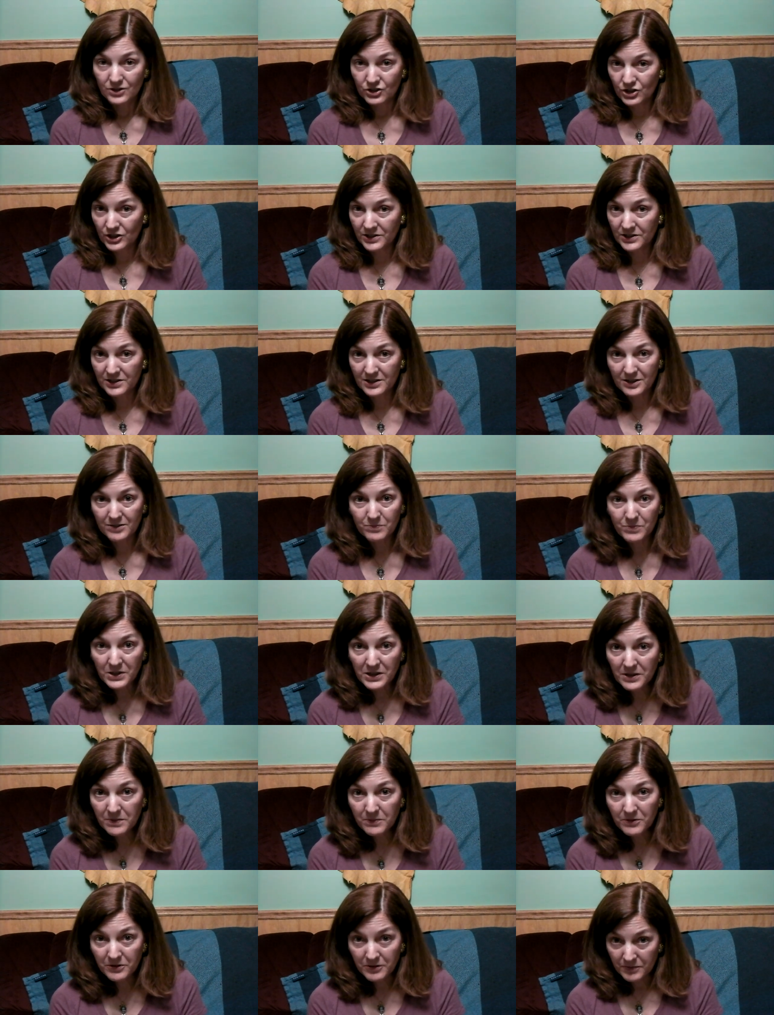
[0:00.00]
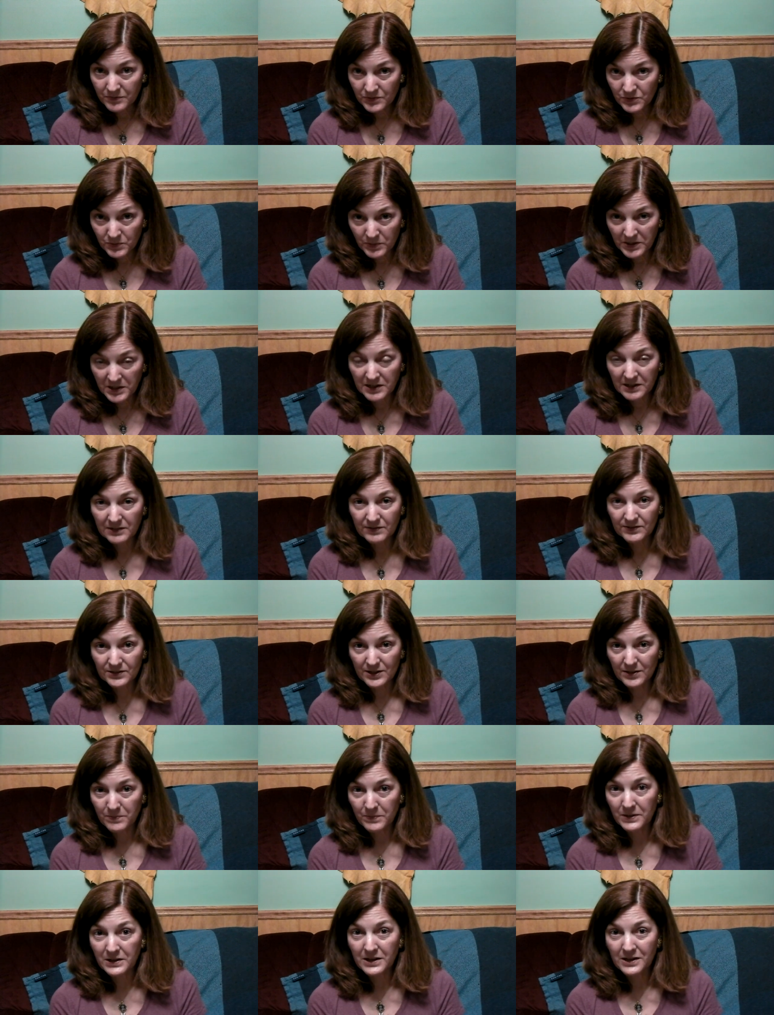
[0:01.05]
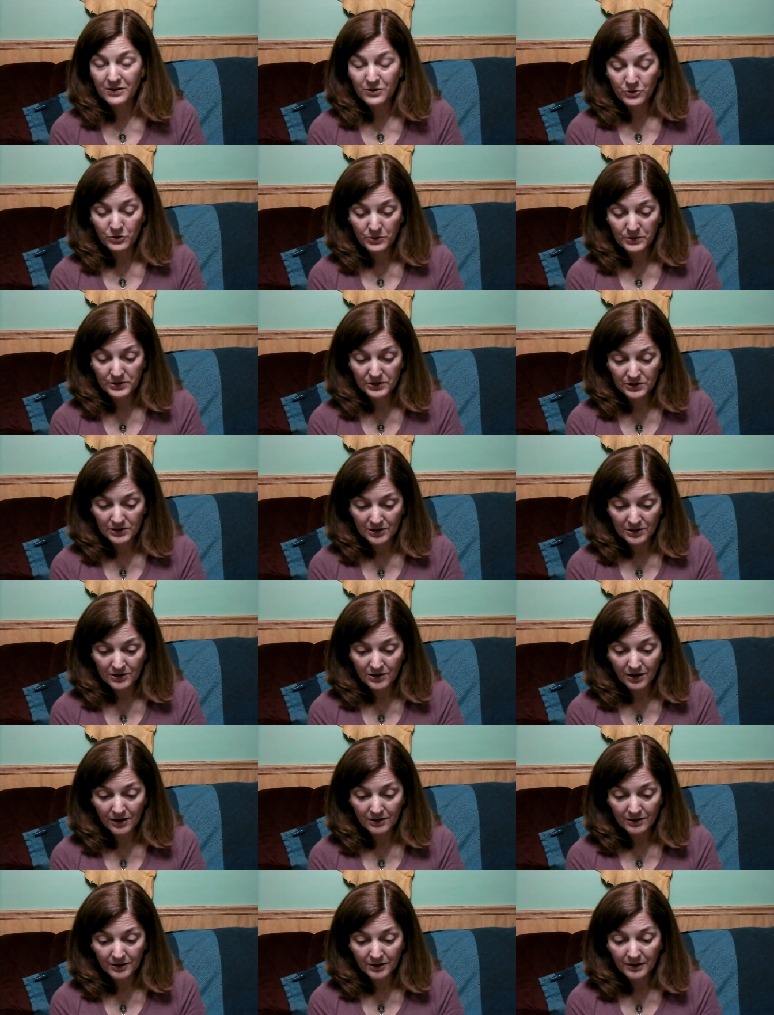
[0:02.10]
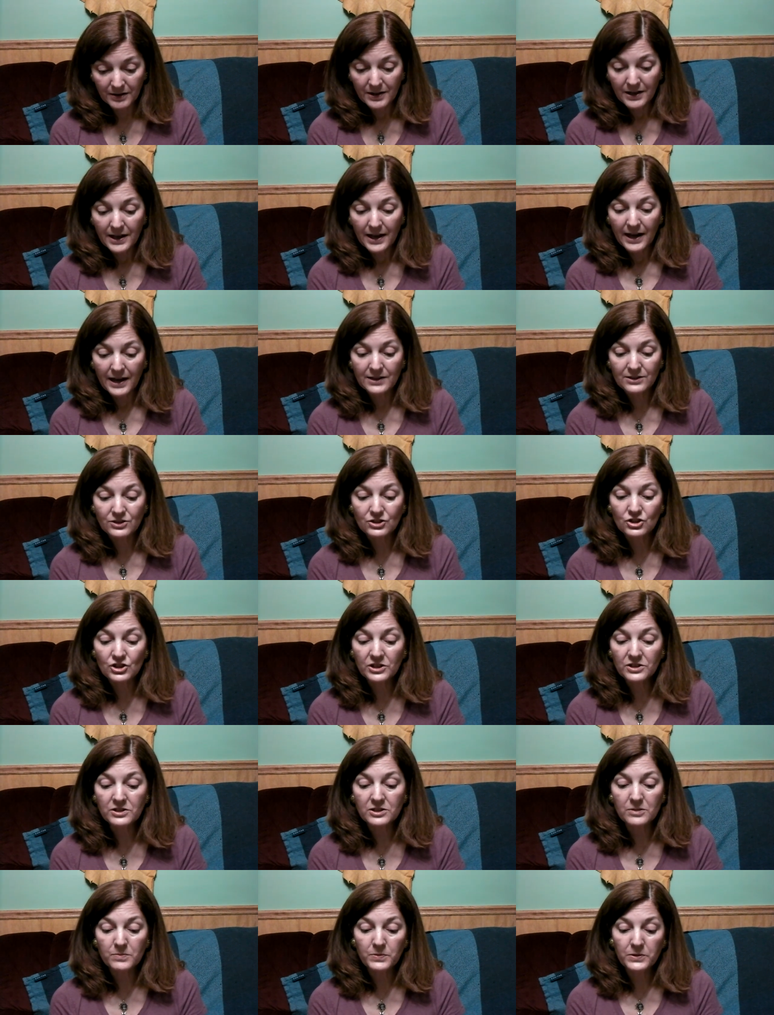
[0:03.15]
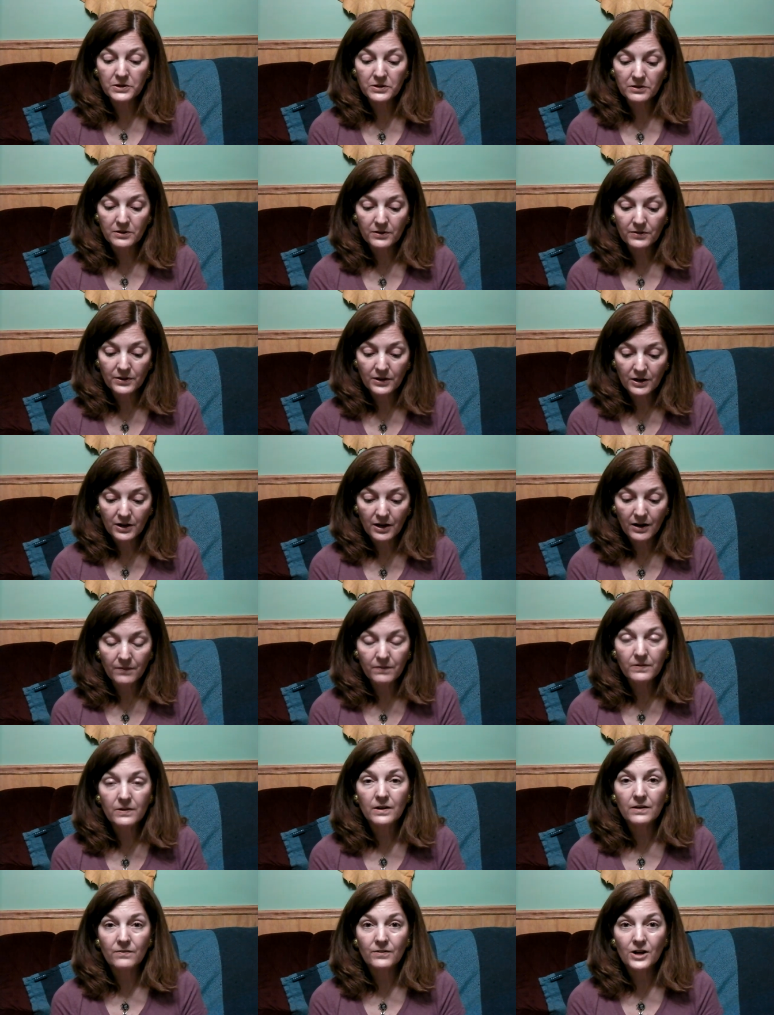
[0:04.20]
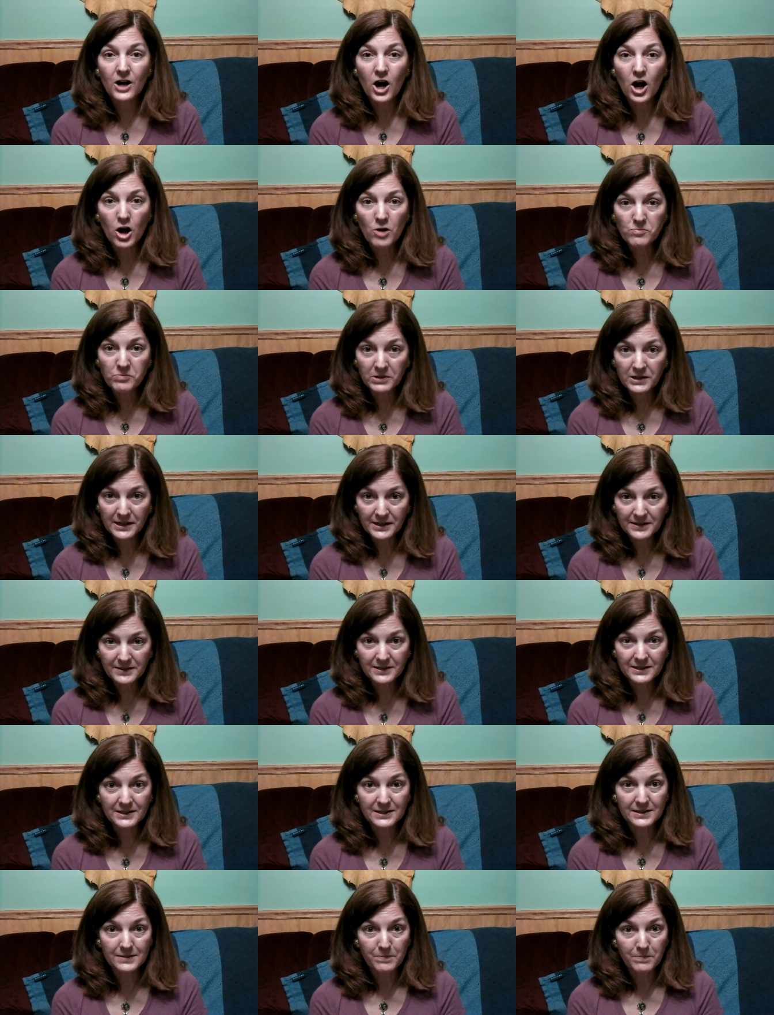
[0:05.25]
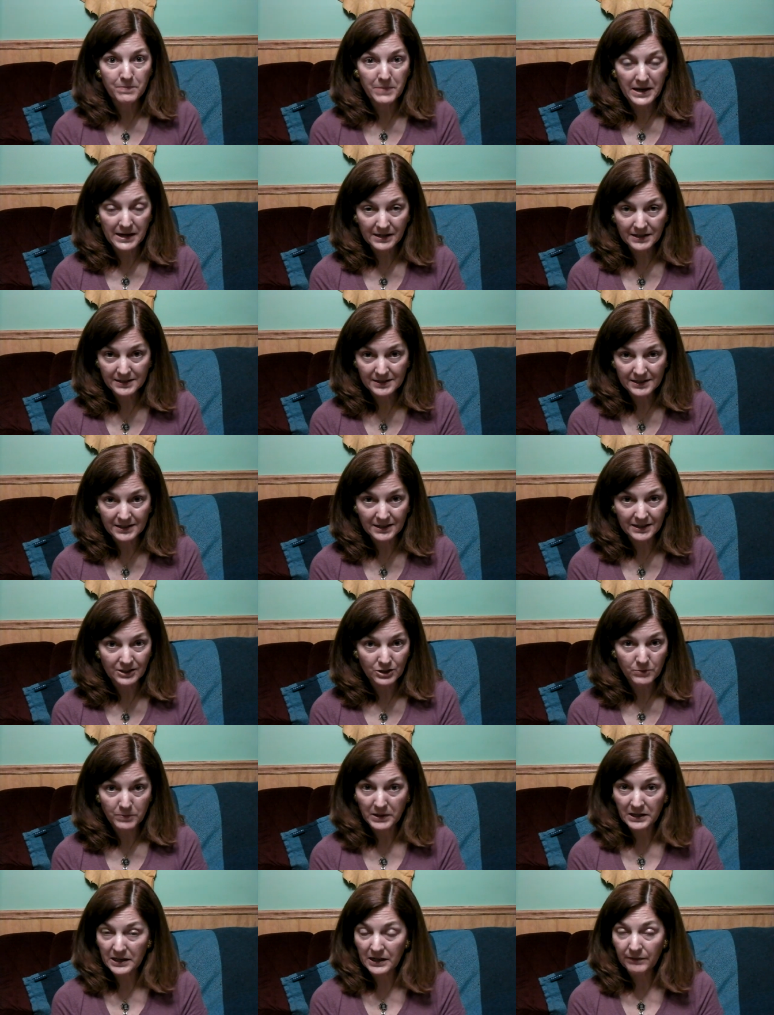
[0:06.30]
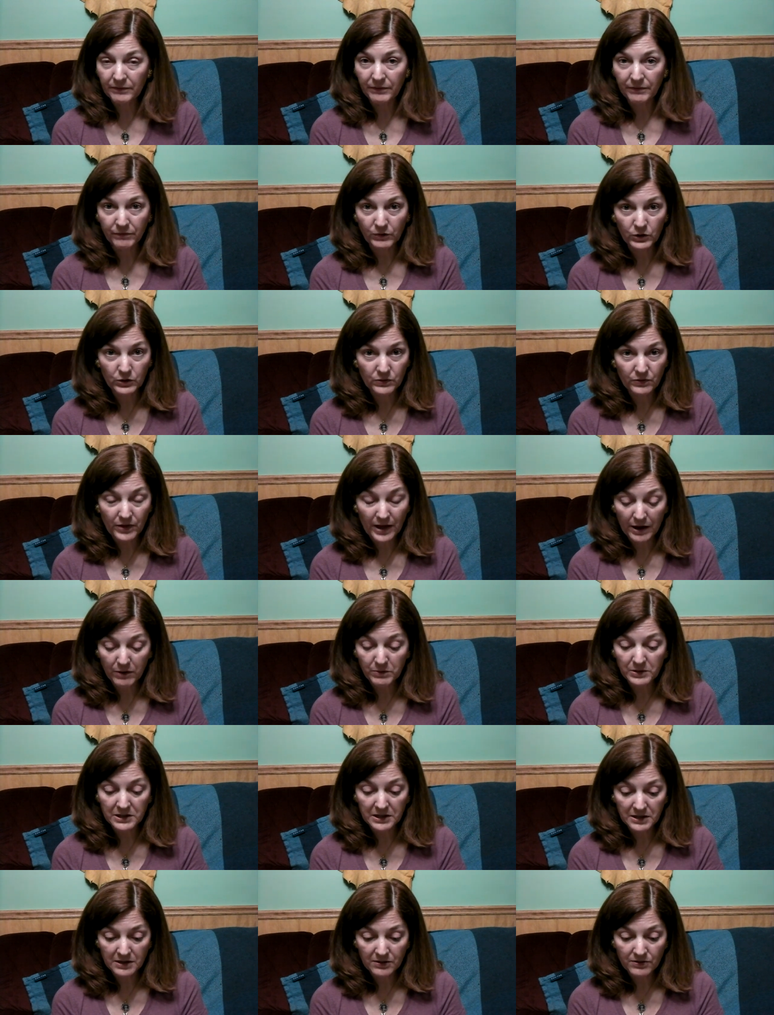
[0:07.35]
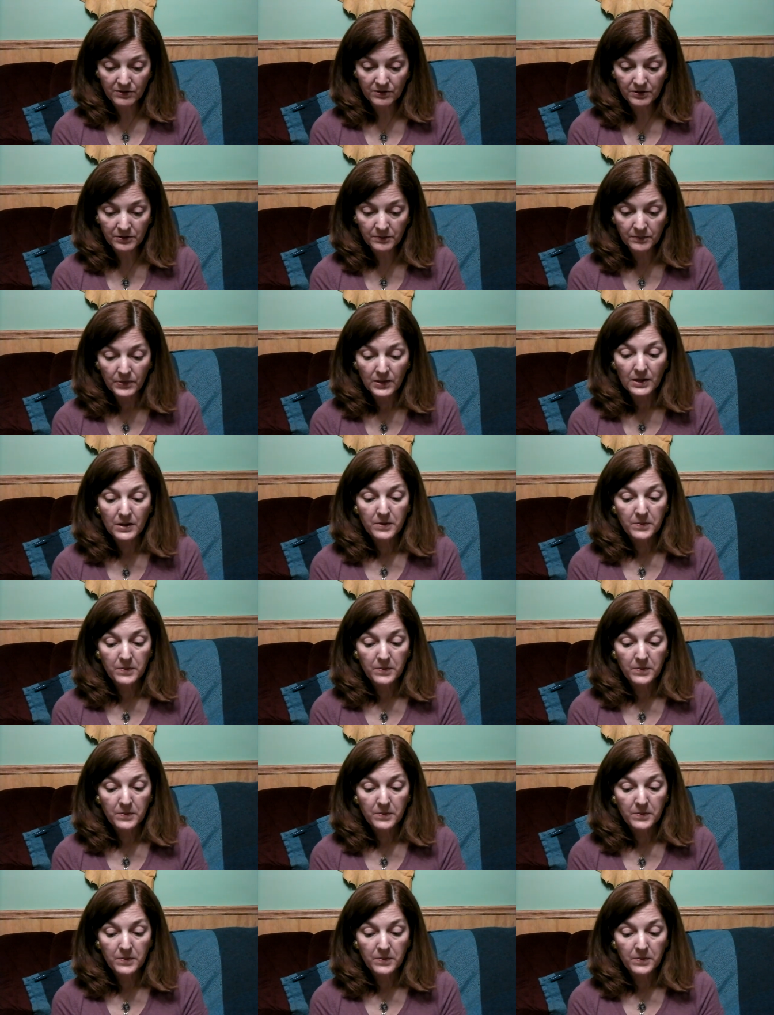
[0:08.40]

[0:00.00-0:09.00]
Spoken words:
Justin Bieber, speaking of somebody who is young, has just appeared on the cover of Complex magazine. You may never have heard that one either,